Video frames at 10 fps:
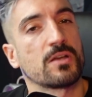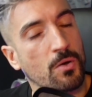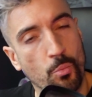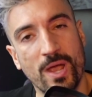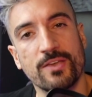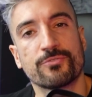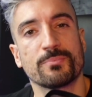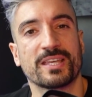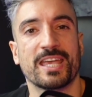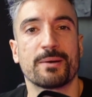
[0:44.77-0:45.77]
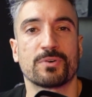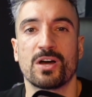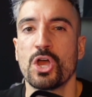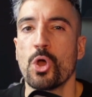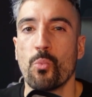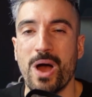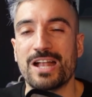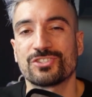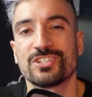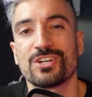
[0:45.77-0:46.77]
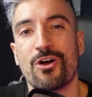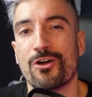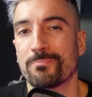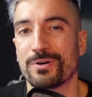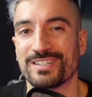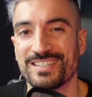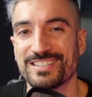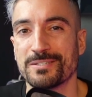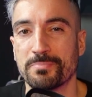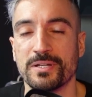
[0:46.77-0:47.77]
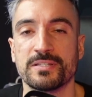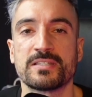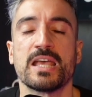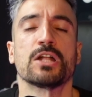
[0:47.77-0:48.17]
away from the camera watching our participants.